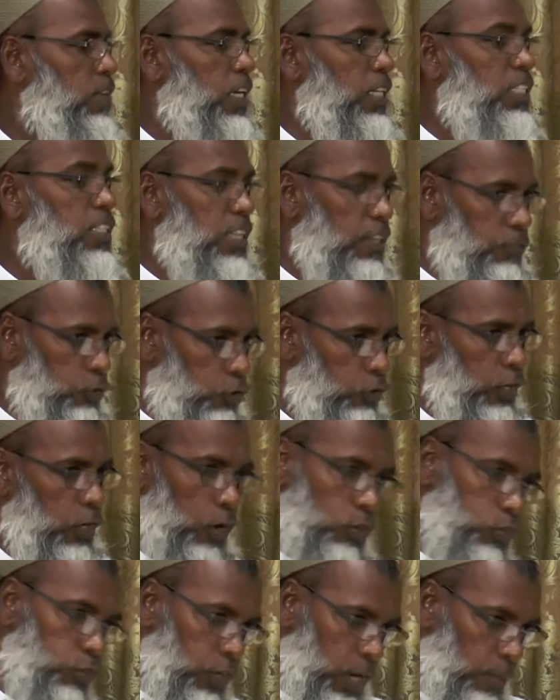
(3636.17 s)
they deserve throwing,
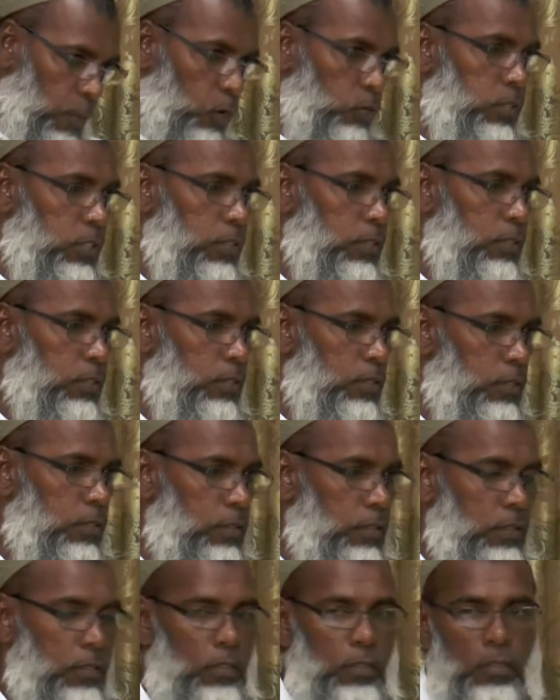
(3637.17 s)
I'll throw them out.
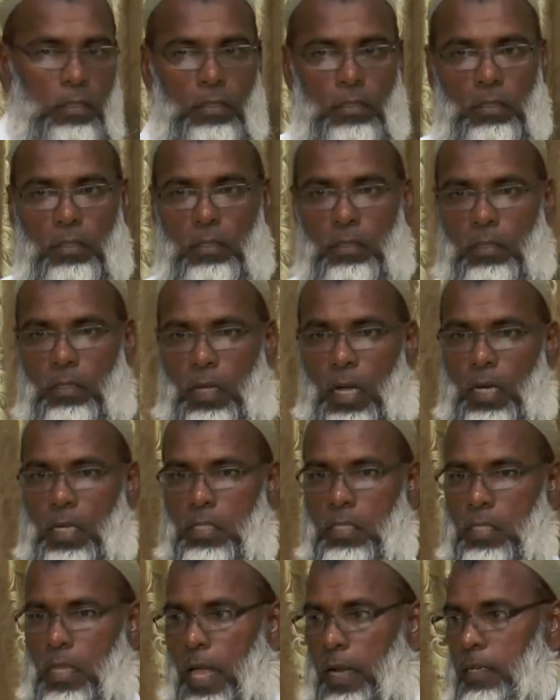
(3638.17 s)
You
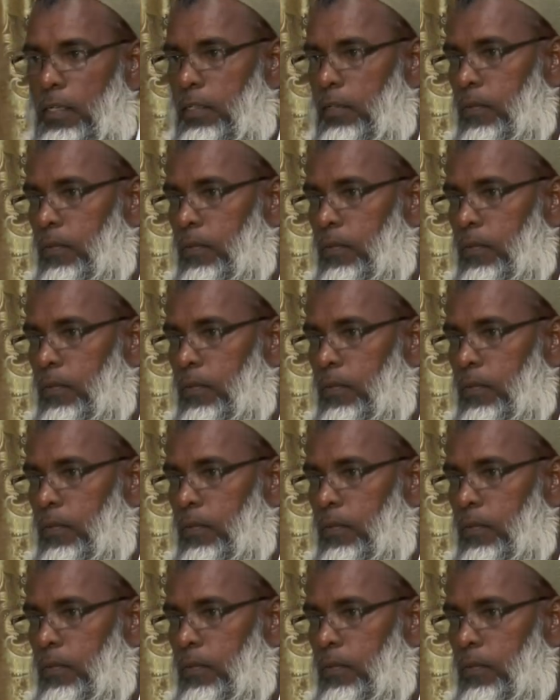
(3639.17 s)
understand?